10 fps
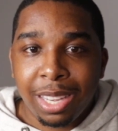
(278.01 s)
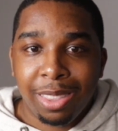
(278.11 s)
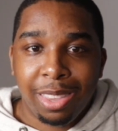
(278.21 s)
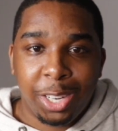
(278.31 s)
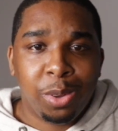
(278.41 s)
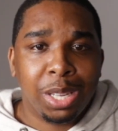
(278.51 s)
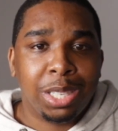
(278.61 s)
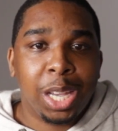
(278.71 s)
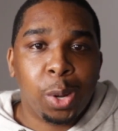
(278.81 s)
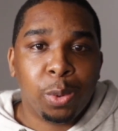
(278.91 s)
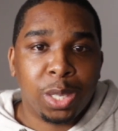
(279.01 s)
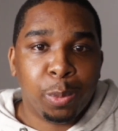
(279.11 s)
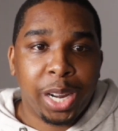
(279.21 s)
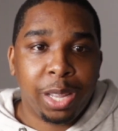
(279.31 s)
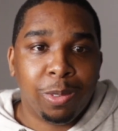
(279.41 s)
that you can tell was a
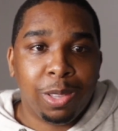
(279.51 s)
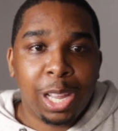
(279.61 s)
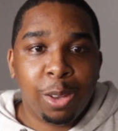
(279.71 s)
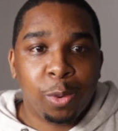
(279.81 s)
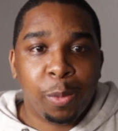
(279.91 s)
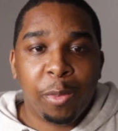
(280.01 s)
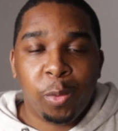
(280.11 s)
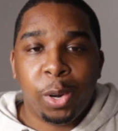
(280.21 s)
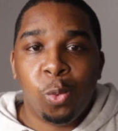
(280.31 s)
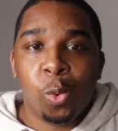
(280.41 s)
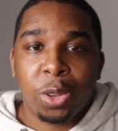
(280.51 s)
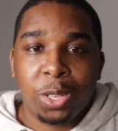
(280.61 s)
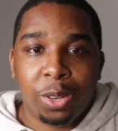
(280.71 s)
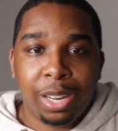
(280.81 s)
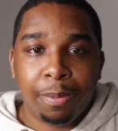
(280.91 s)
body of love from everyone who worked on it,